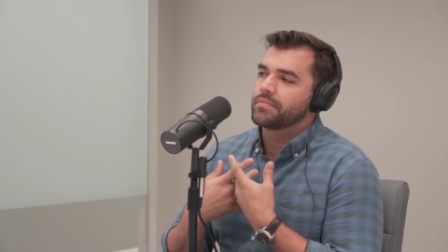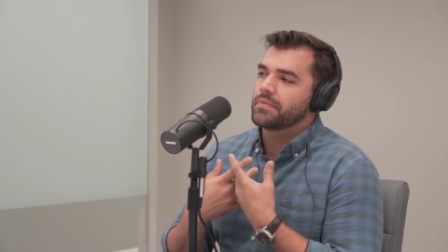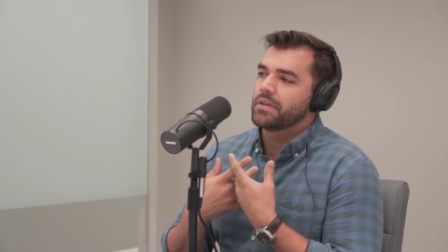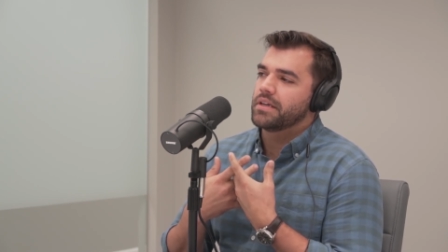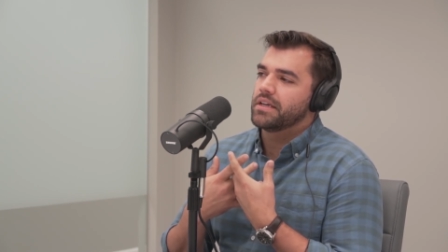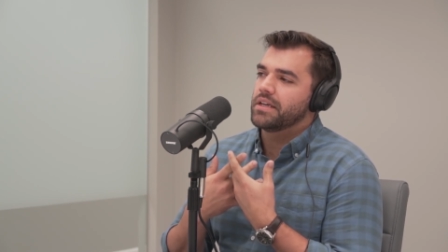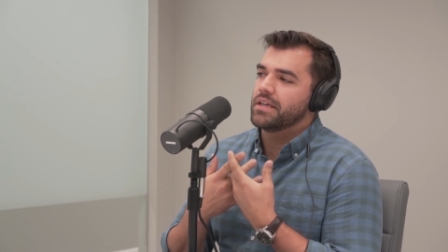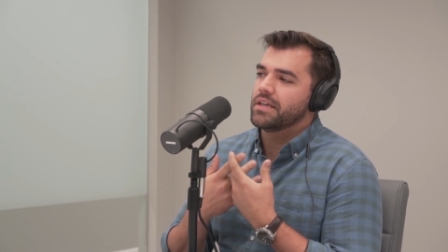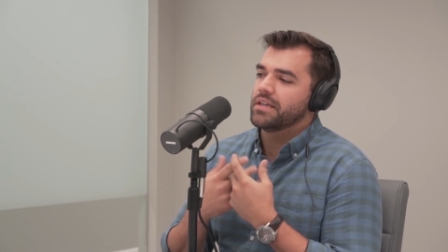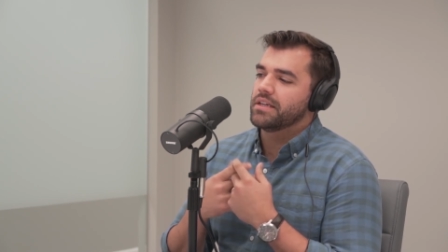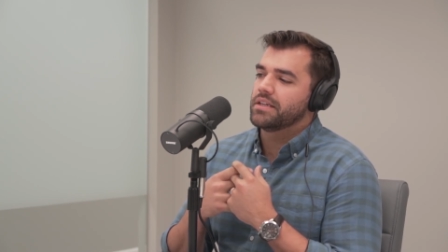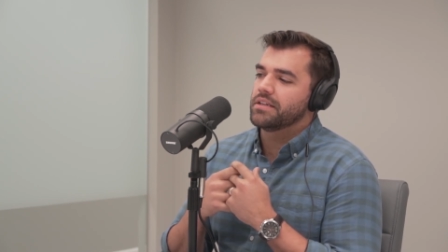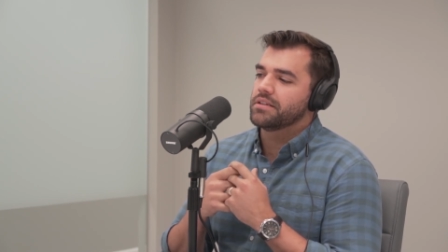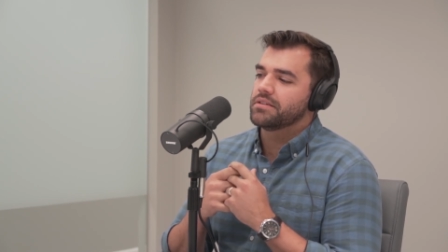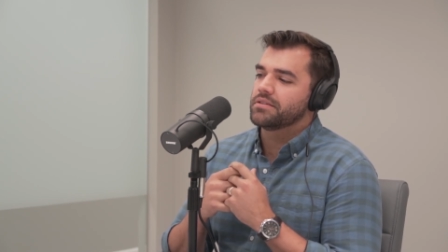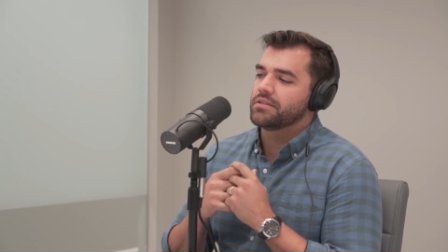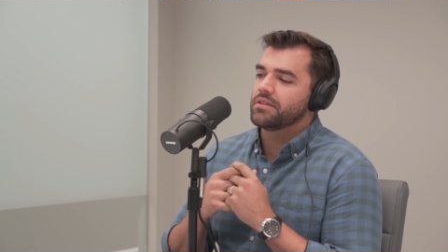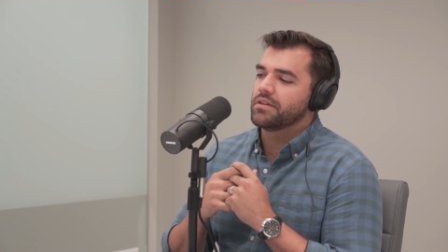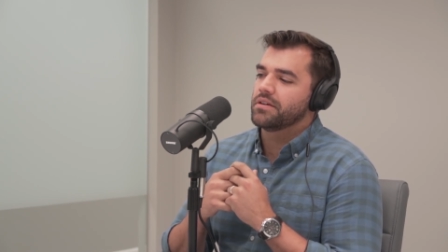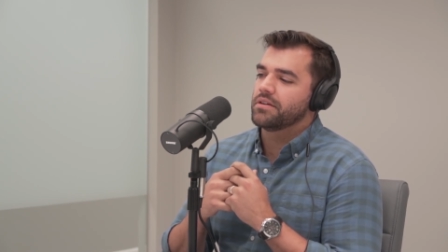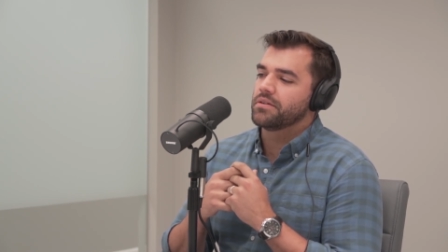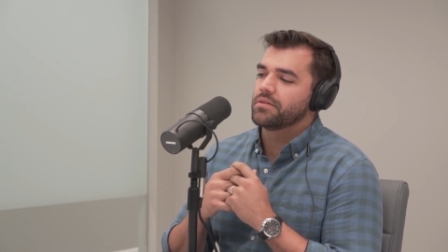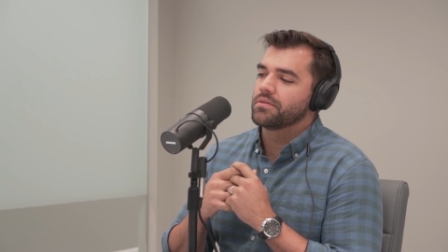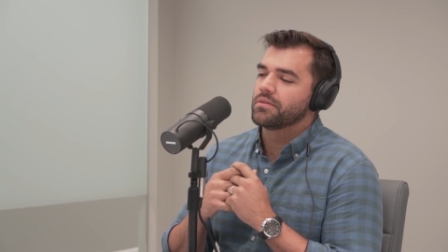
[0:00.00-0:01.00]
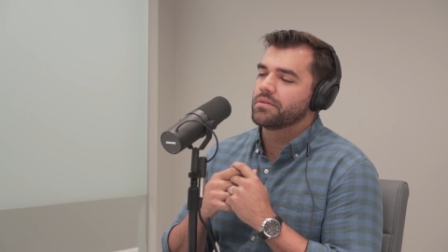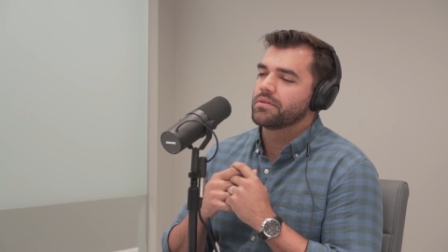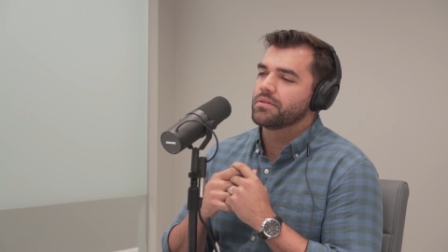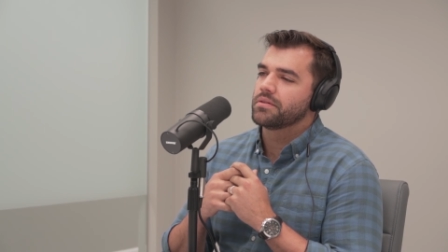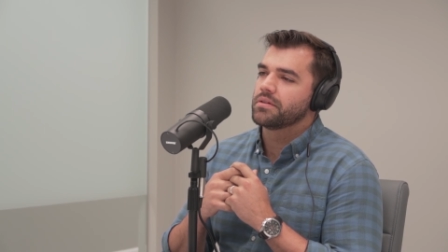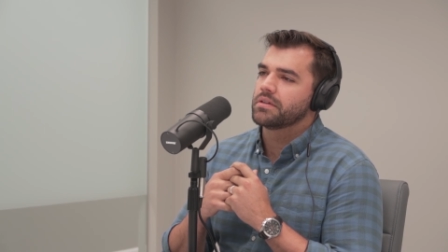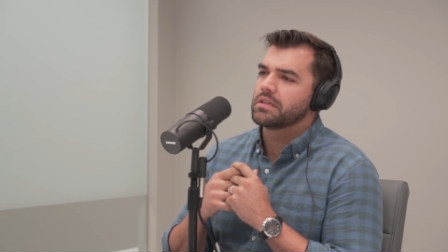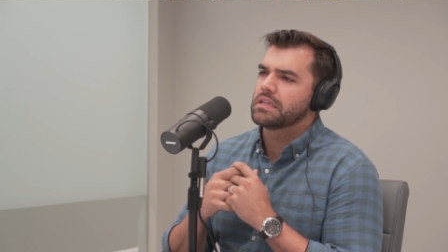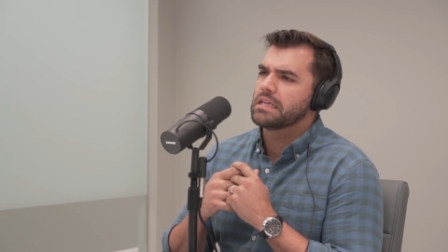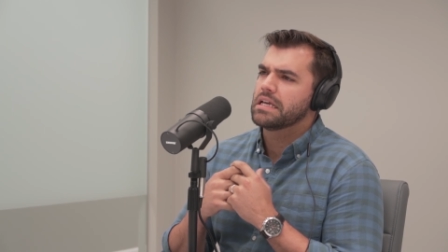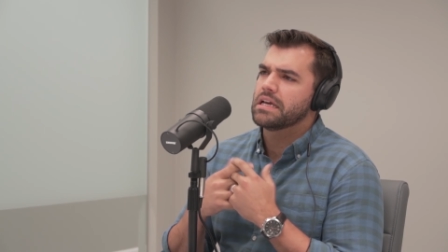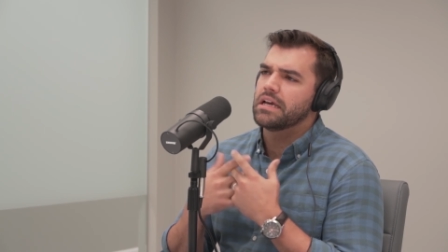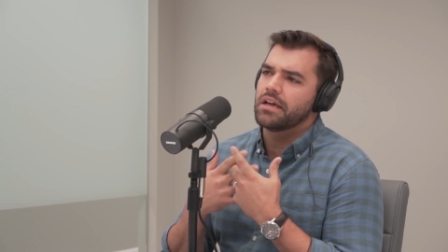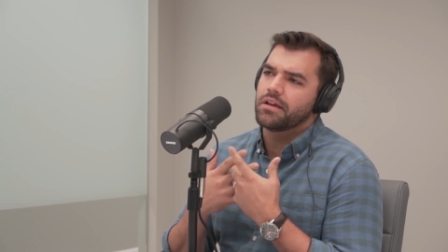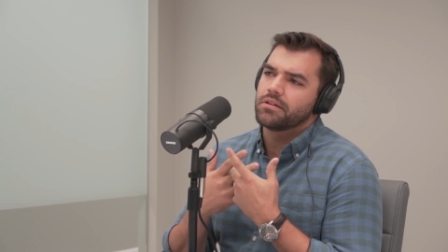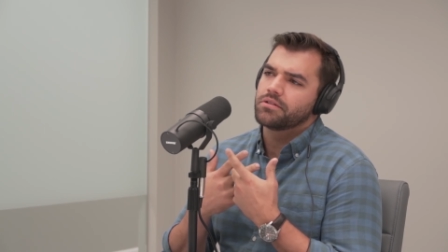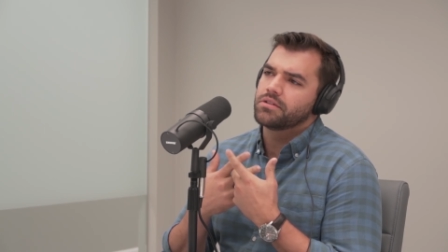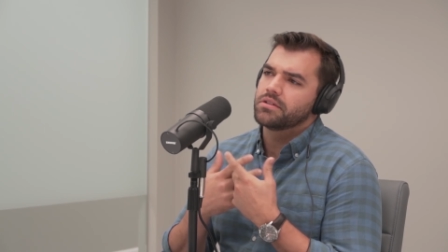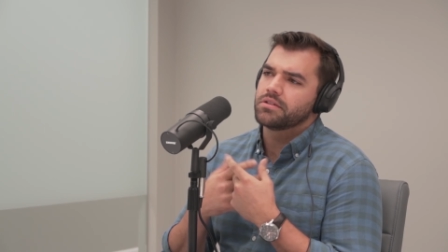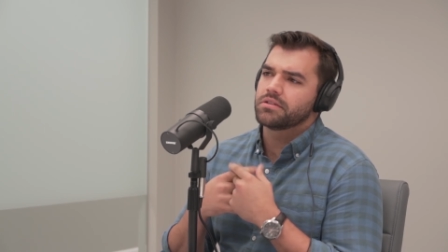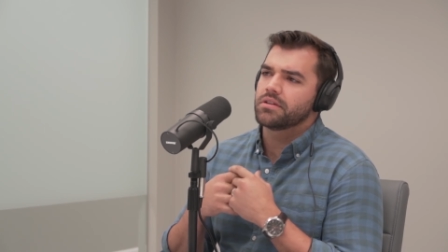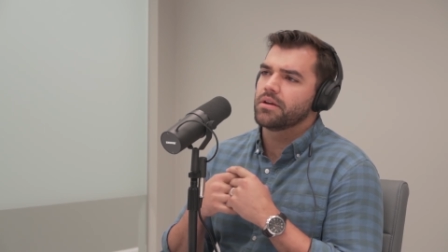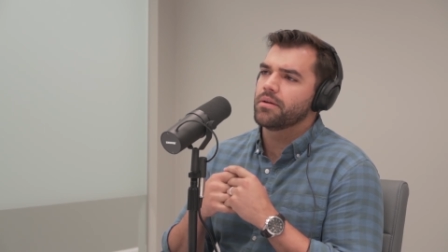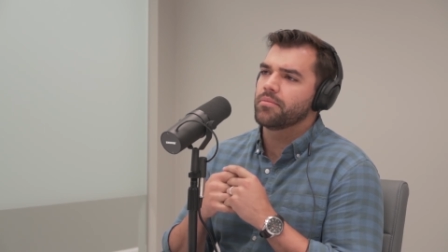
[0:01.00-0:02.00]
And so, yeah,
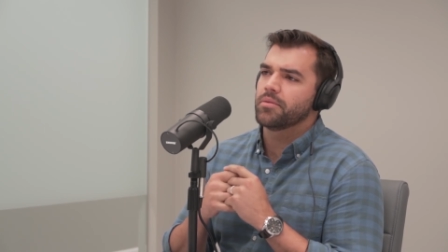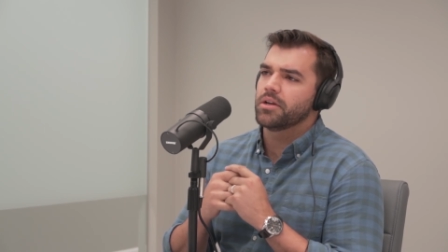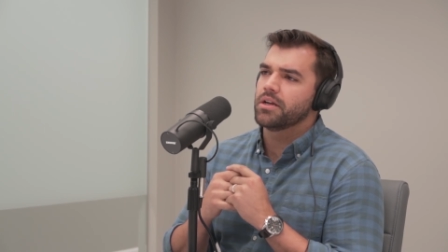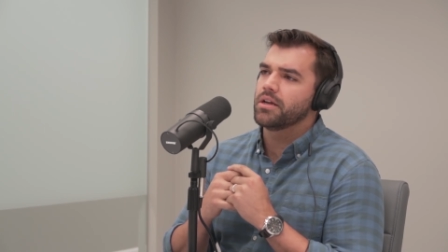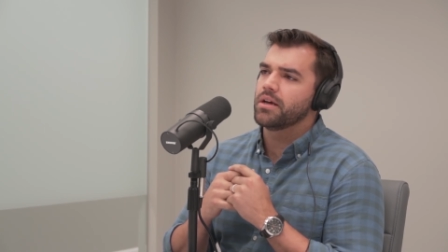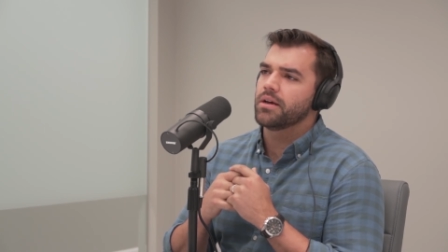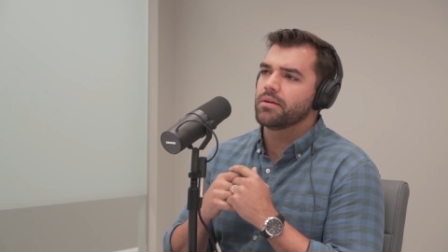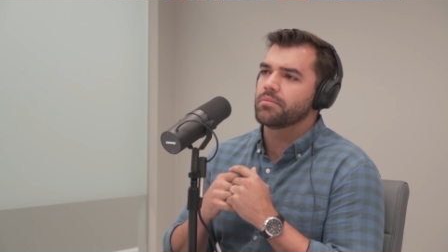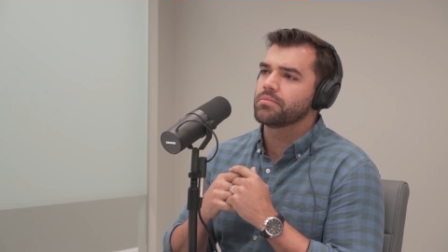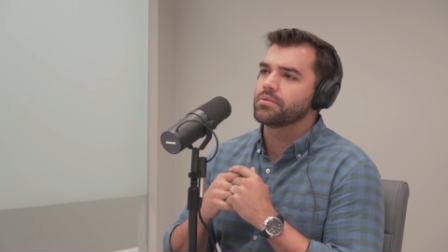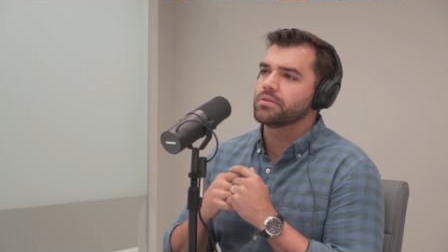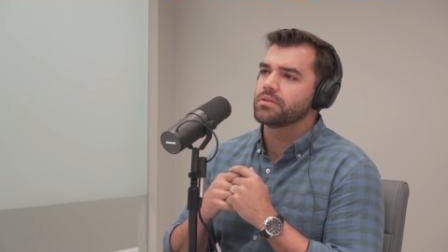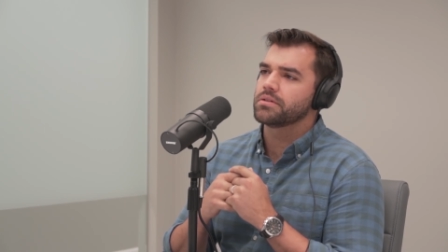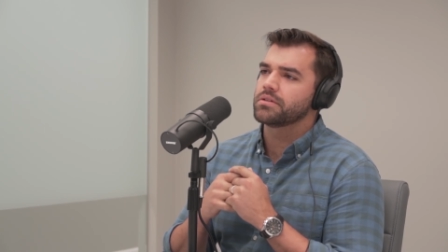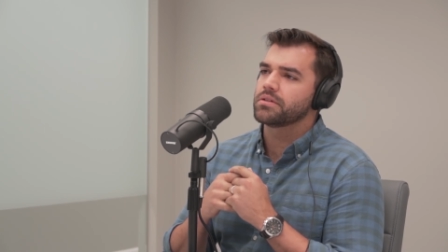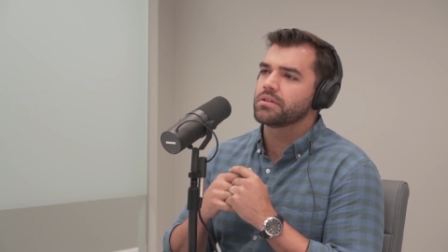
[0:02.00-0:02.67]
to sum it up